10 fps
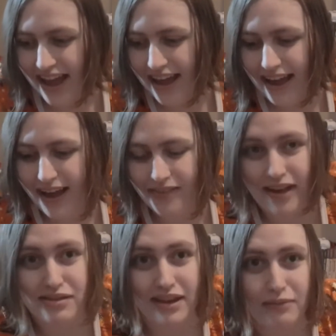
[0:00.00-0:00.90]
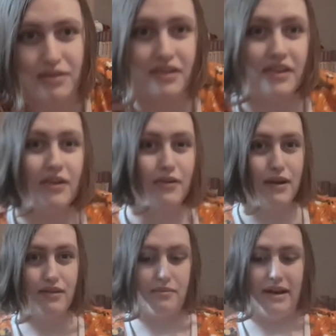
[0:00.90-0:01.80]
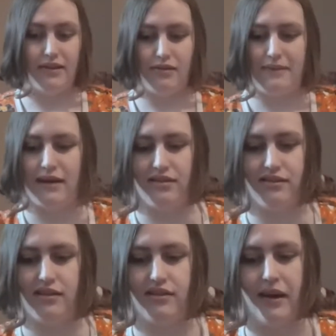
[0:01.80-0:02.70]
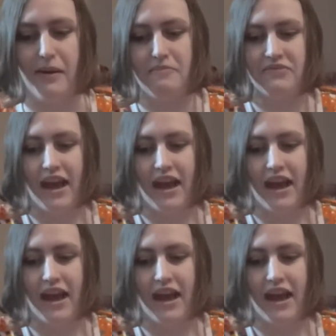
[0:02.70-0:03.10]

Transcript: I said I wasn't going to go crazy and buy lots of Pacies this year.